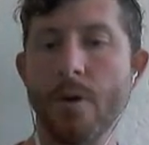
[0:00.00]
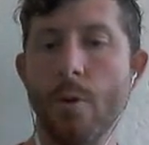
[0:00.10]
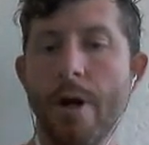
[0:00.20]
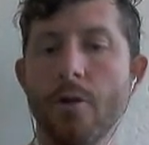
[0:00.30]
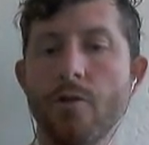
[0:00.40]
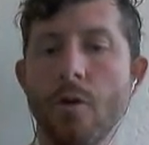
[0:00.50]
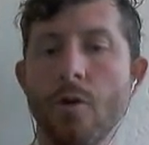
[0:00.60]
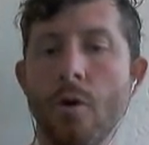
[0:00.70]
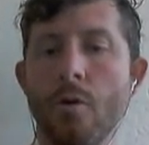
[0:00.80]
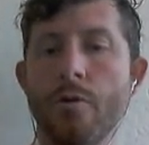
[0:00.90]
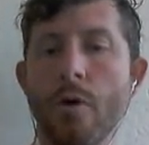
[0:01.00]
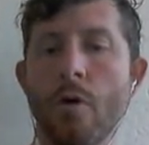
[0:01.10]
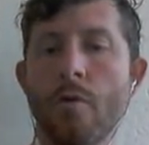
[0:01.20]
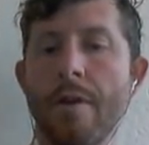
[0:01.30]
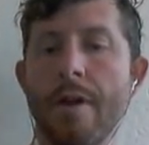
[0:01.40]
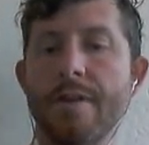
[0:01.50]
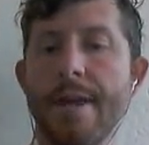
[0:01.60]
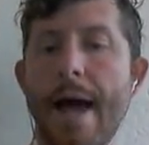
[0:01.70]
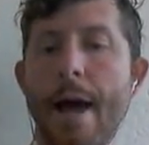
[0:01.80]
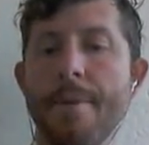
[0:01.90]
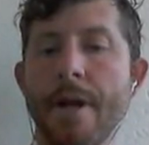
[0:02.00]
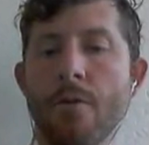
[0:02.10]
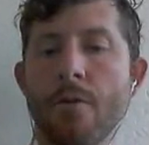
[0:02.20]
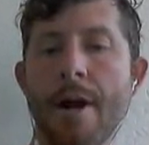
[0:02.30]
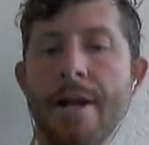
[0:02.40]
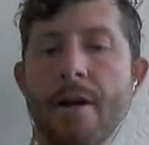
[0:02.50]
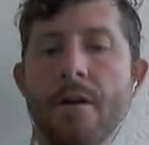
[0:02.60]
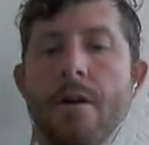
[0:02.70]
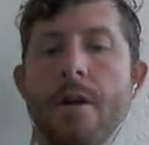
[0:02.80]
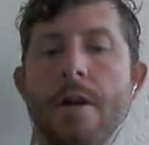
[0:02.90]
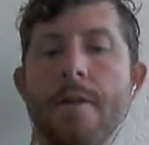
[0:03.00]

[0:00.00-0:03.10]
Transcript: We also closed over this gap down right here.